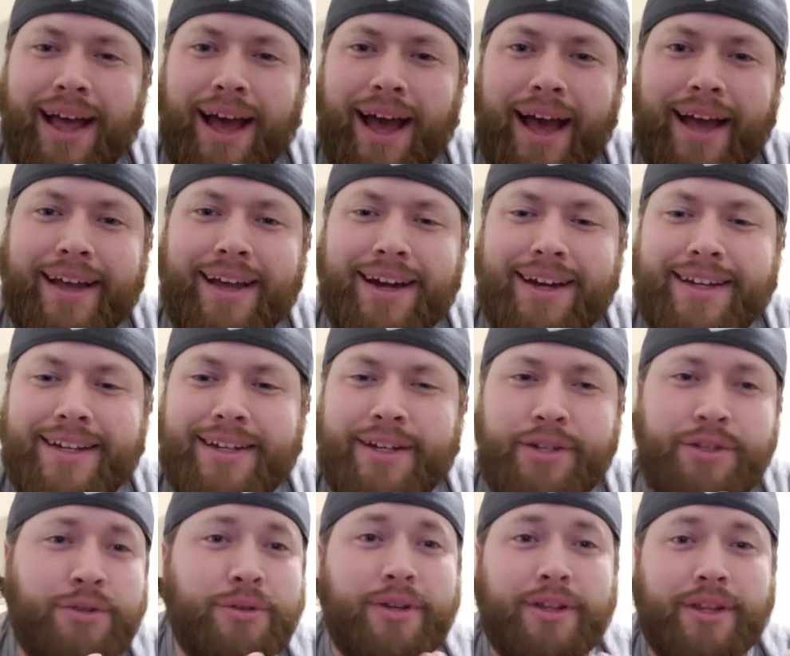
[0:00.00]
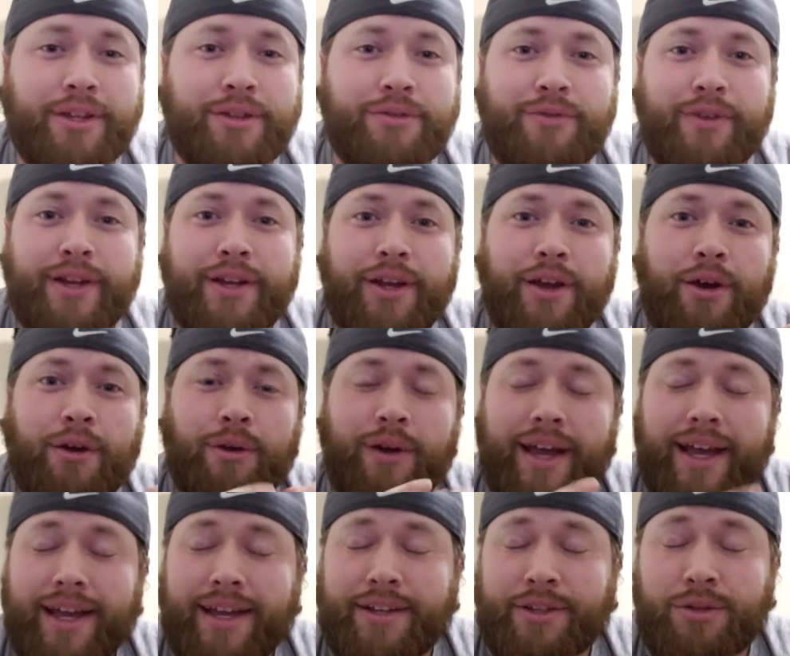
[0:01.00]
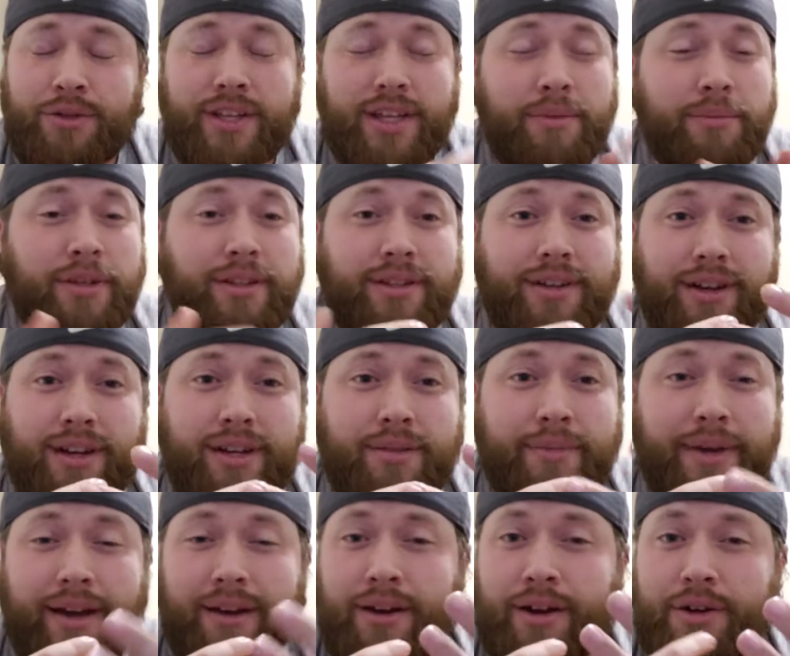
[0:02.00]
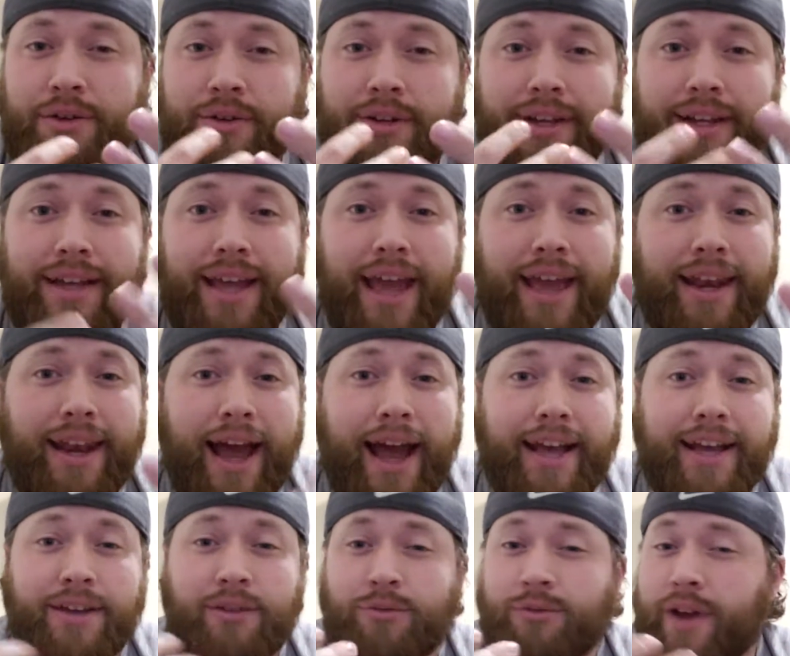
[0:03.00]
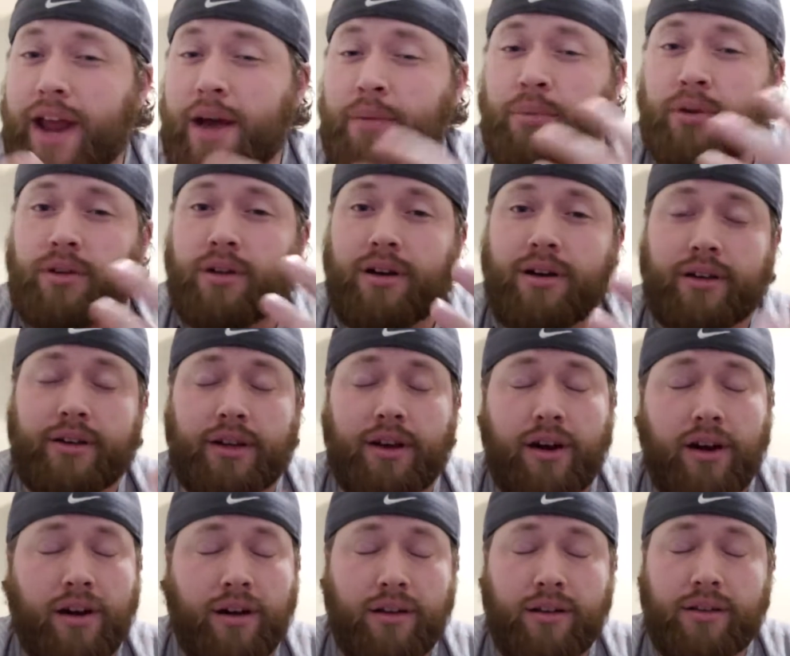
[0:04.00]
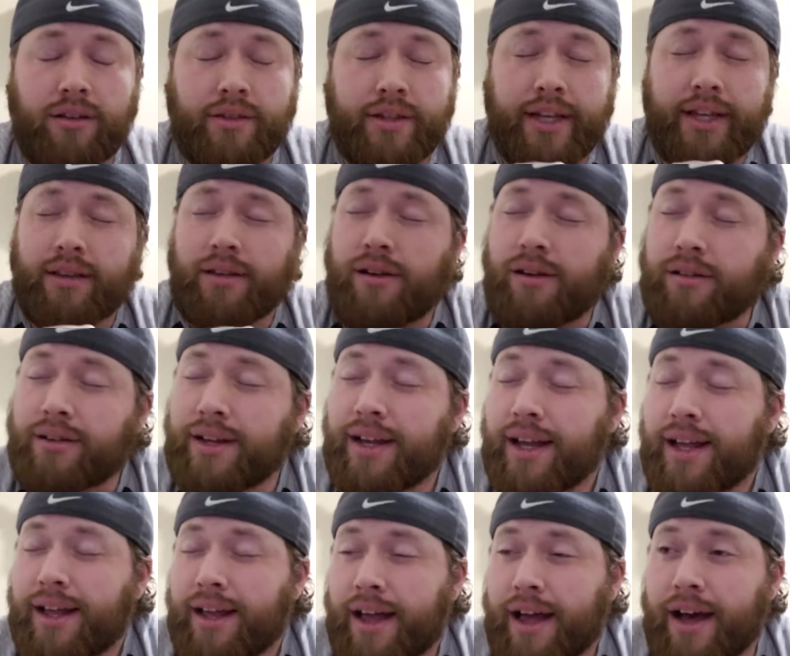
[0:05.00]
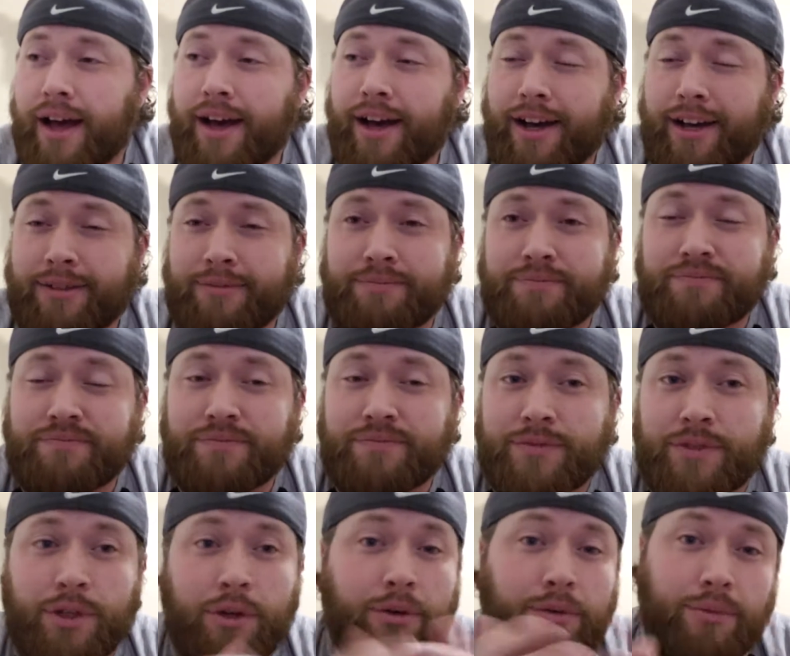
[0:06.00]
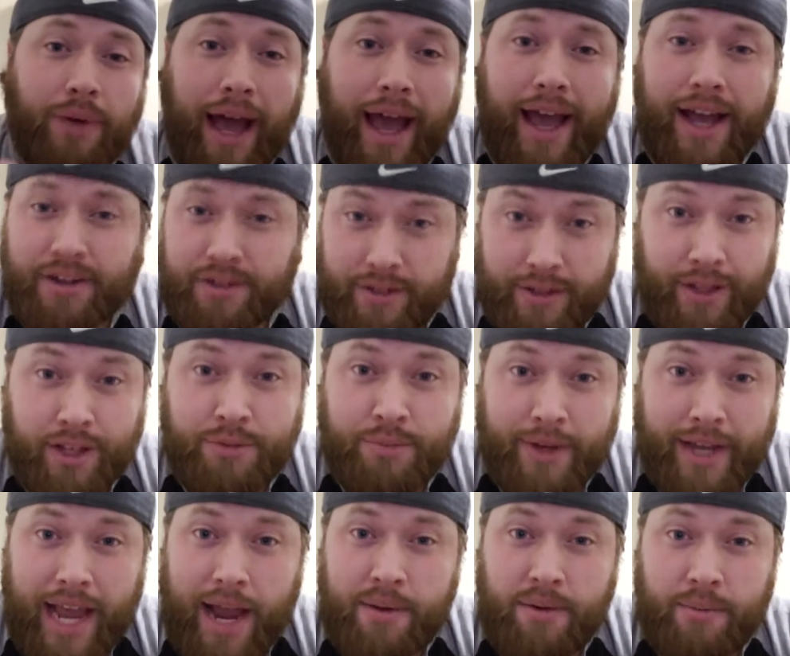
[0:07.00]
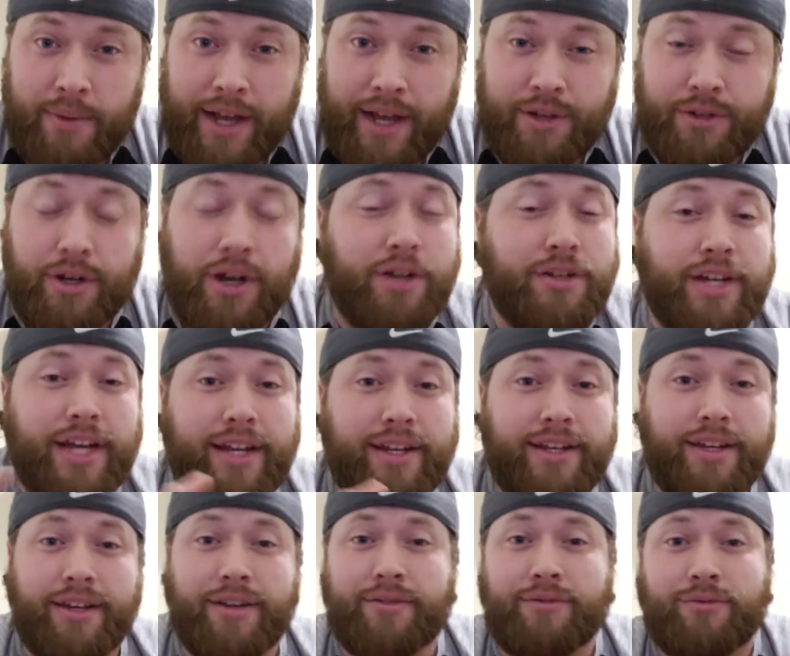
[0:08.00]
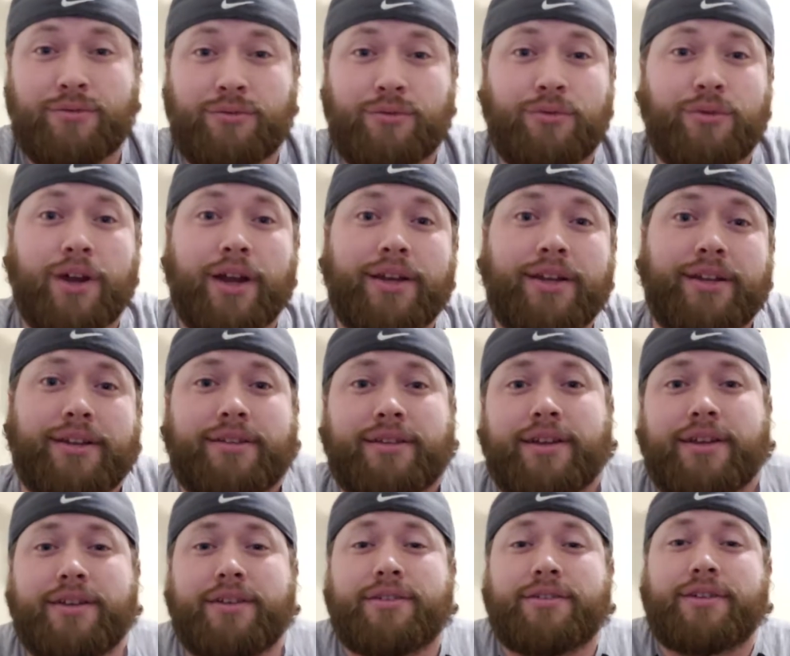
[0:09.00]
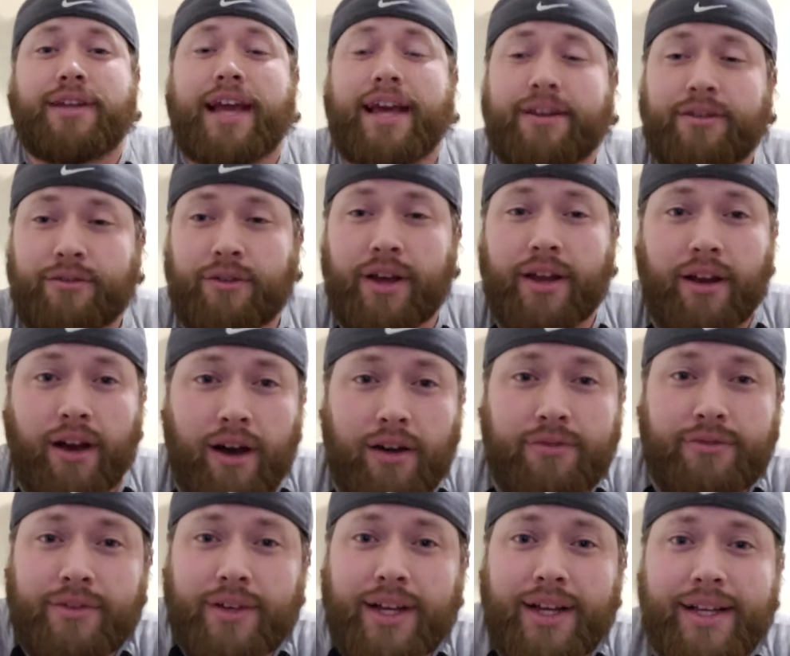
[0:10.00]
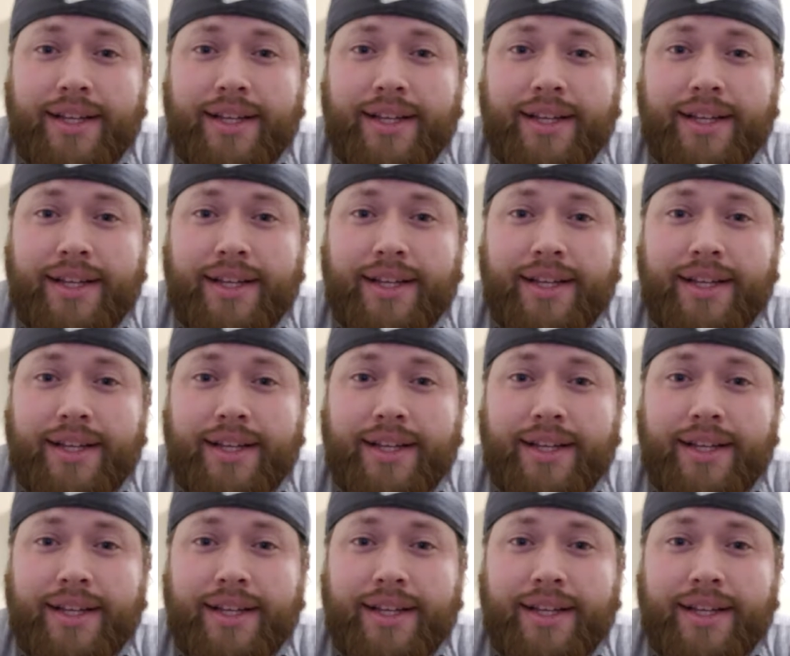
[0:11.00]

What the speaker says: I got into shooting this video, and you get me talking about archery, and I can ramble on all day long. So I actually lost my cameraman. Josh had to run off.